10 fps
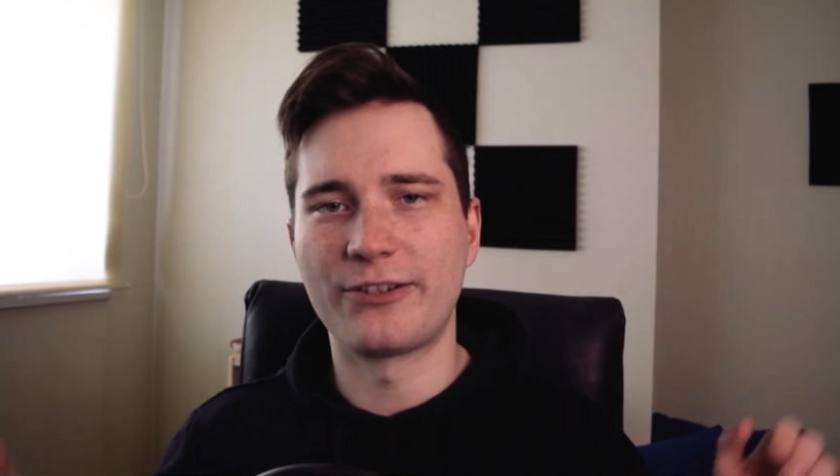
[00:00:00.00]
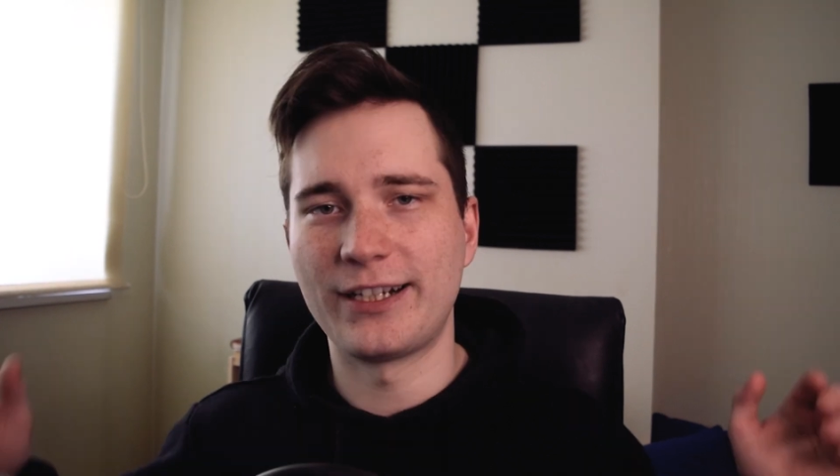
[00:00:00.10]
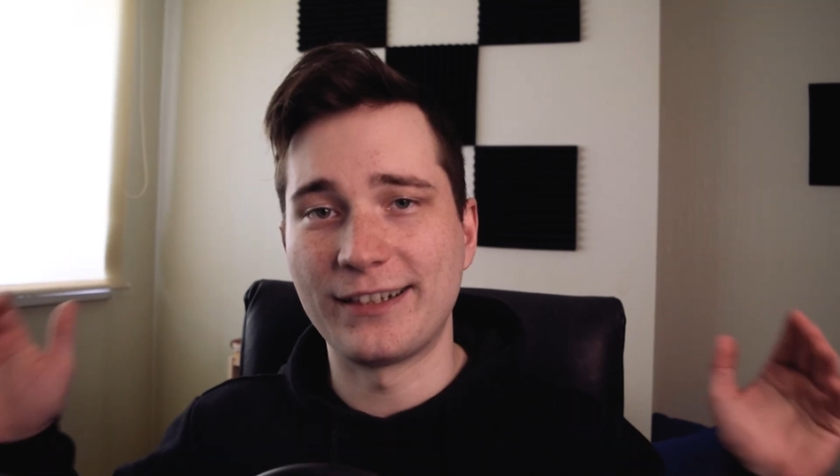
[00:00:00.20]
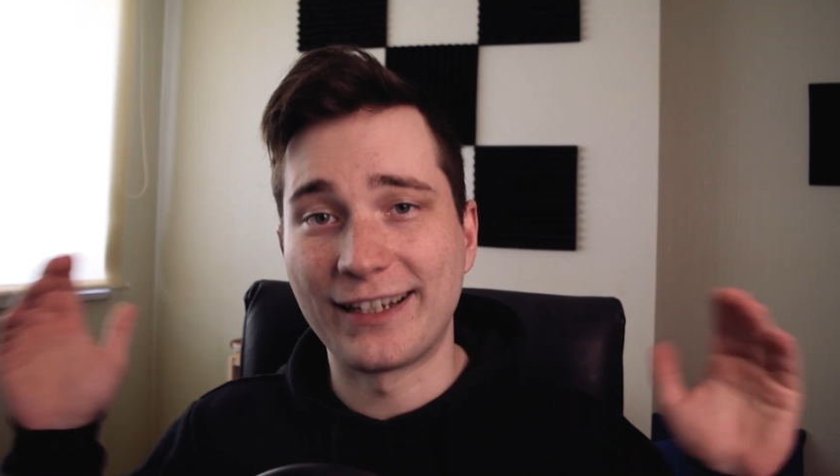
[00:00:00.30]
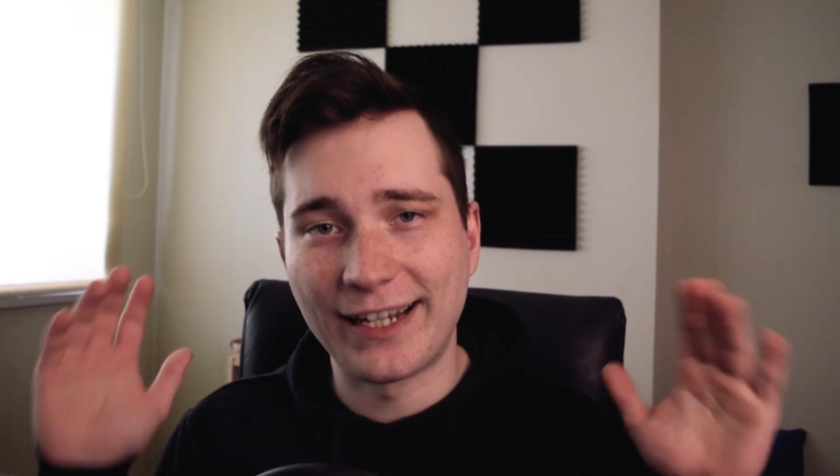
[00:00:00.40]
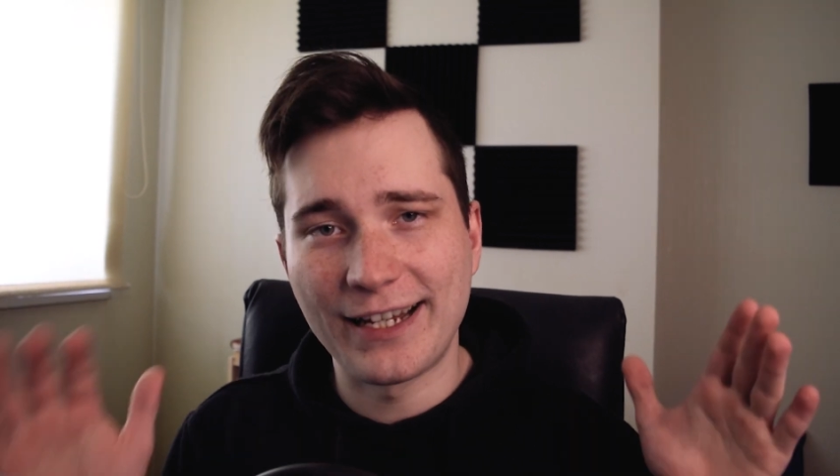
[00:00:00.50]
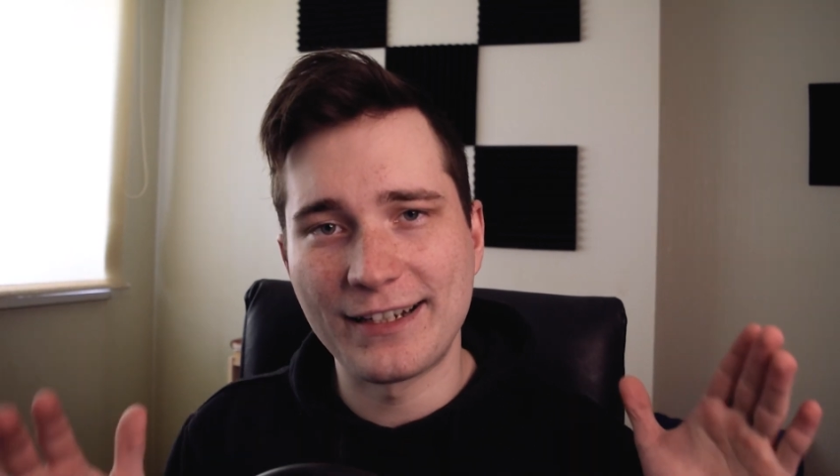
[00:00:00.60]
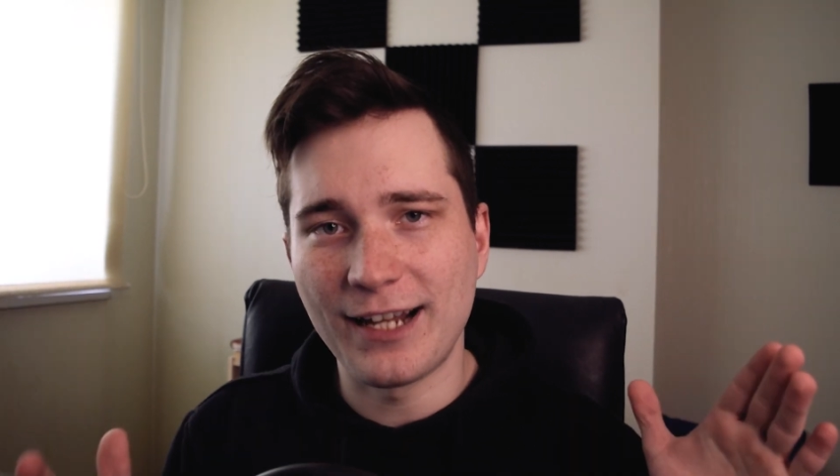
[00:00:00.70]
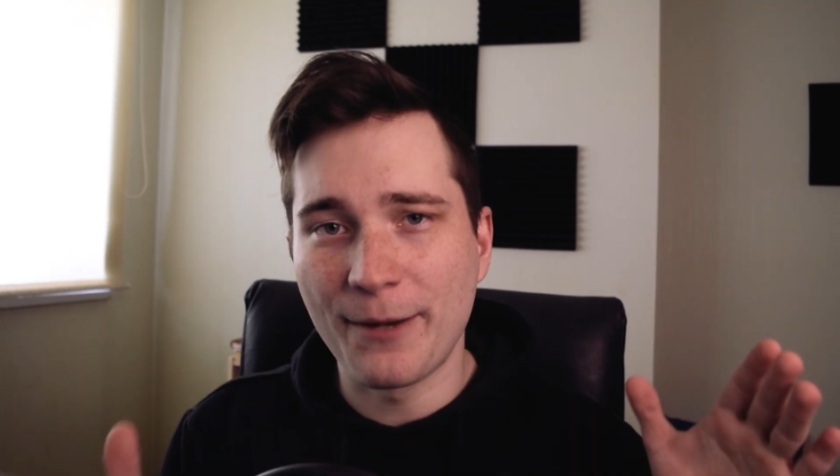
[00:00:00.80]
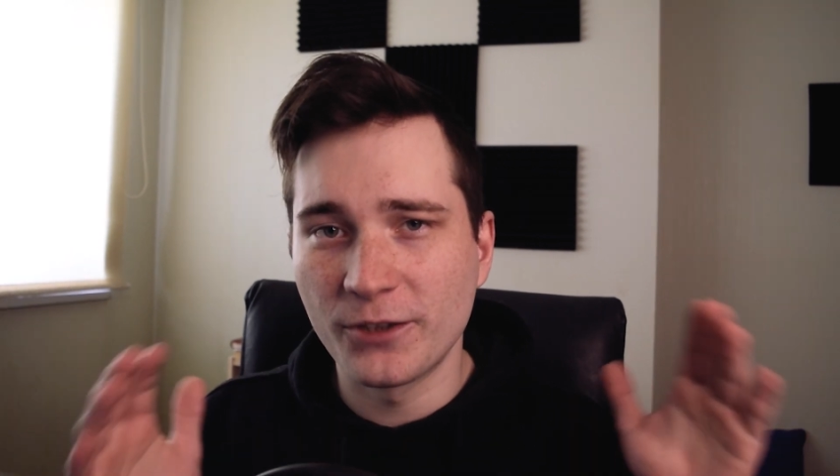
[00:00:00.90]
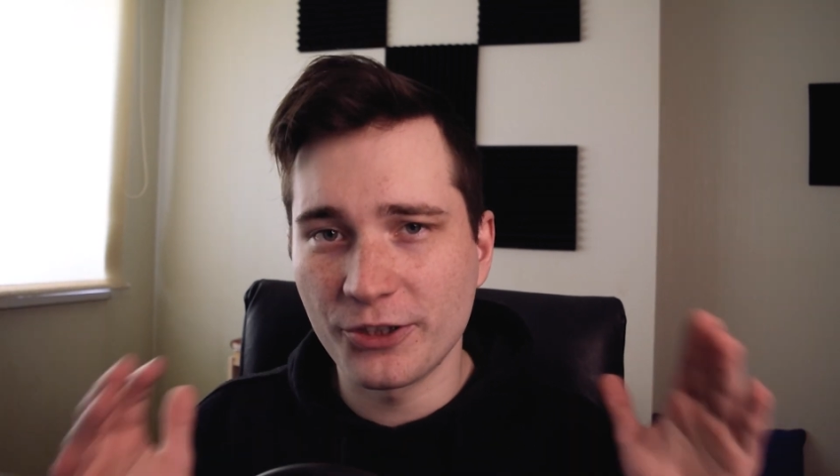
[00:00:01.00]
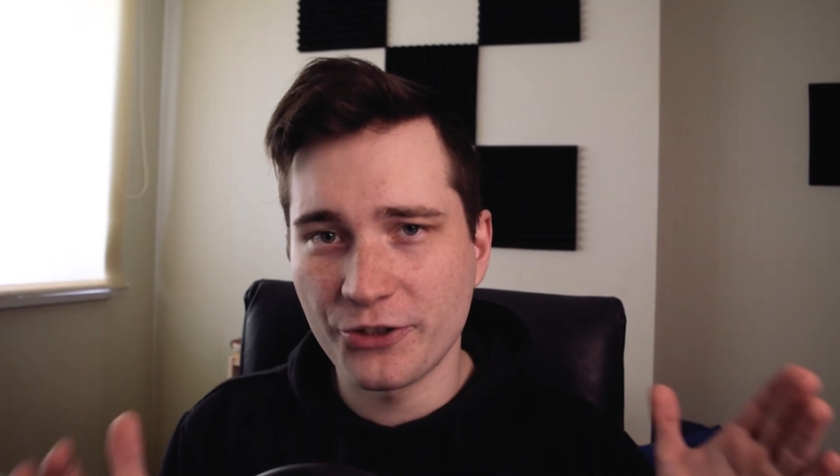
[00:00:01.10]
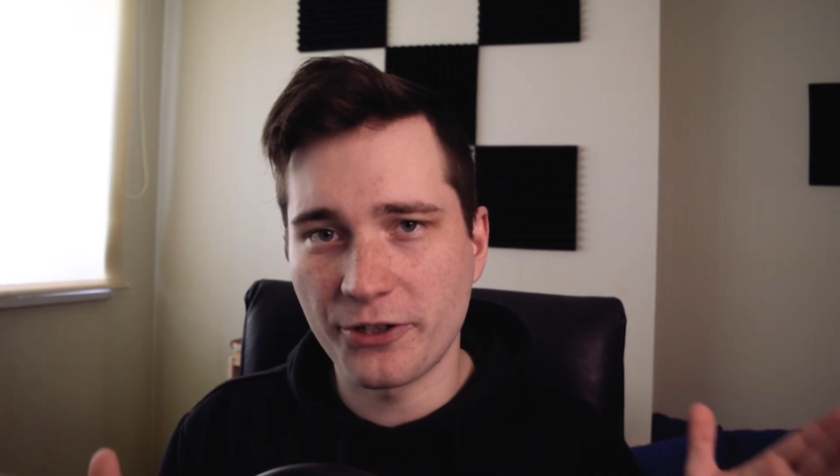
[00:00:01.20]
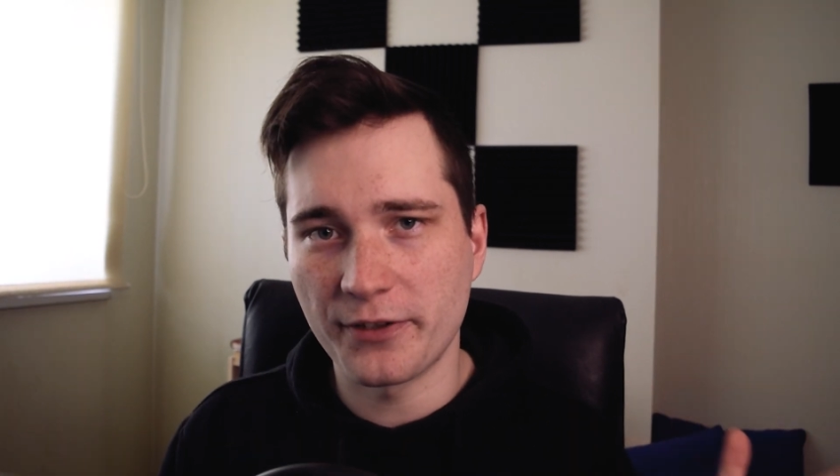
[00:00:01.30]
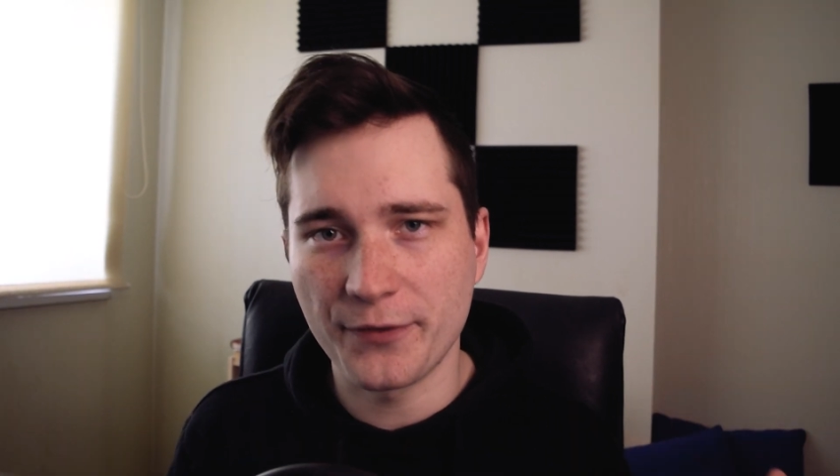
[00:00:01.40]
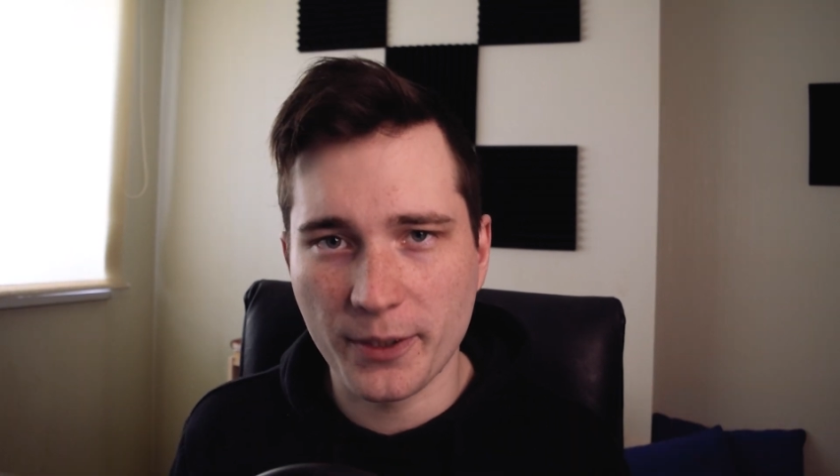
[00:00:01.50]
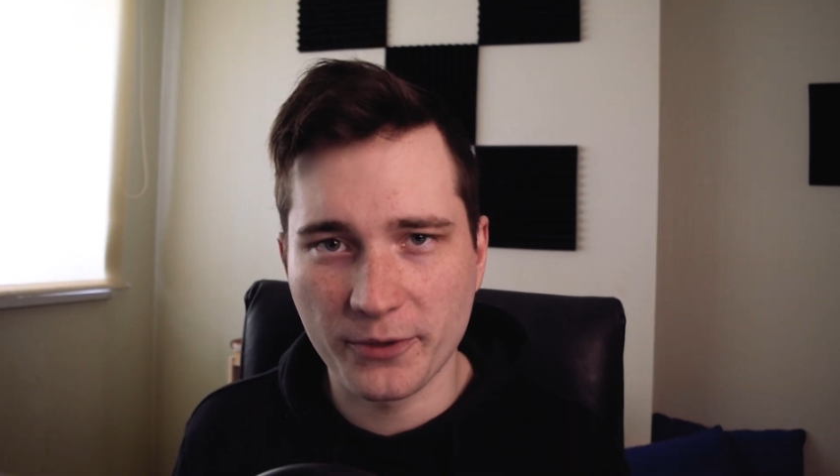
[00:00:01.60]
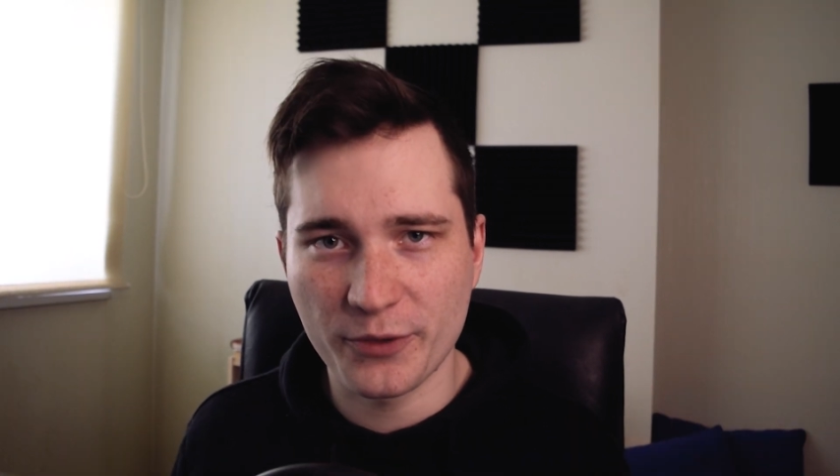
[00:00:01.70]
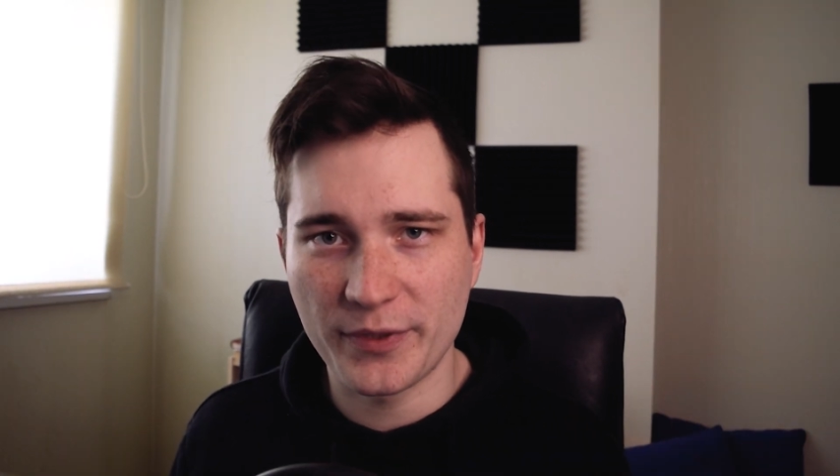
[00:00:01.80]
All right, again, I'm not sure if I'm gonna